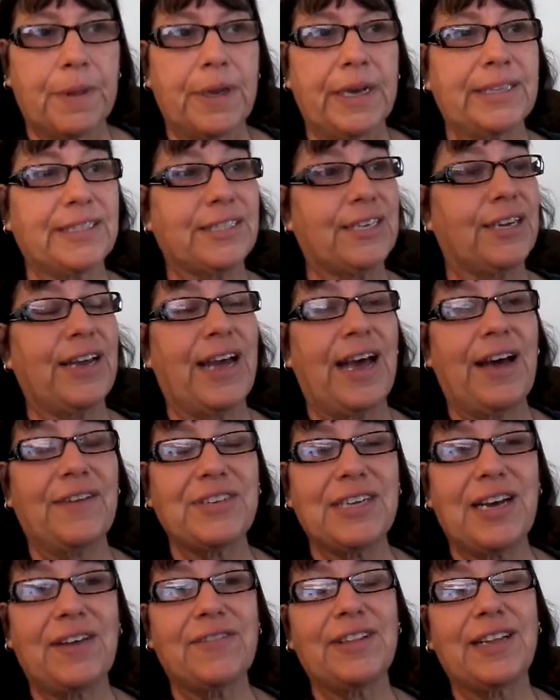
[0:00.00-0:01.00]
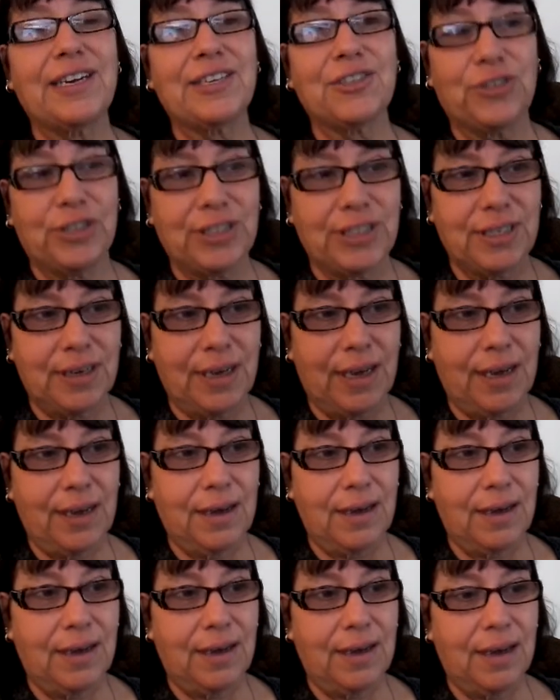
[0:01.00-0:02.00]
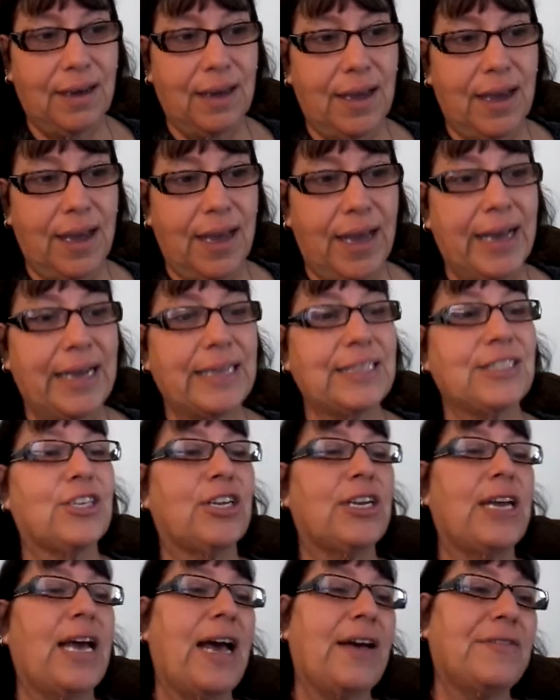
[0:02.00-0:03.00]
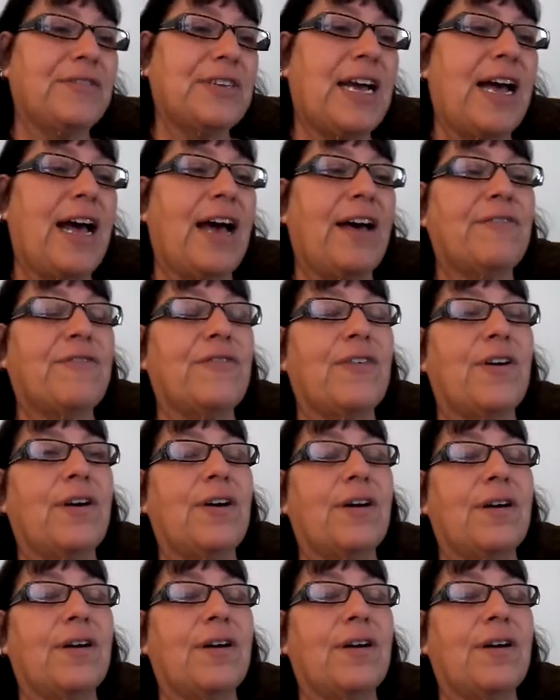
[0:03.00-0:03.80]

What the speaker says: It's going to have electricity. It's going to have